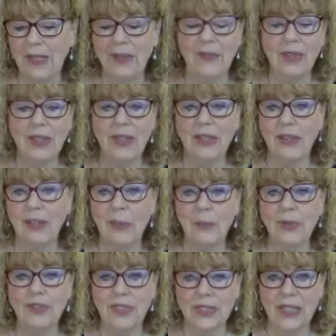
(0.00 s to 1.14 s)
They have done a
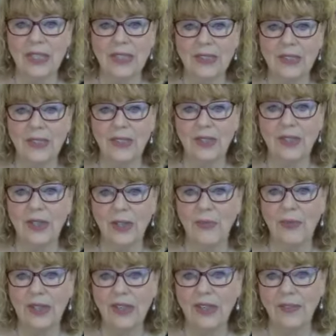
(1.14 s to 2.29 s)
number of studies in the
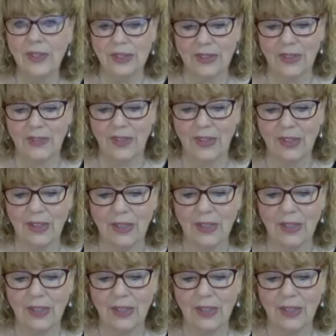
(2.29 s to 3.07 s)
effectiveness of it.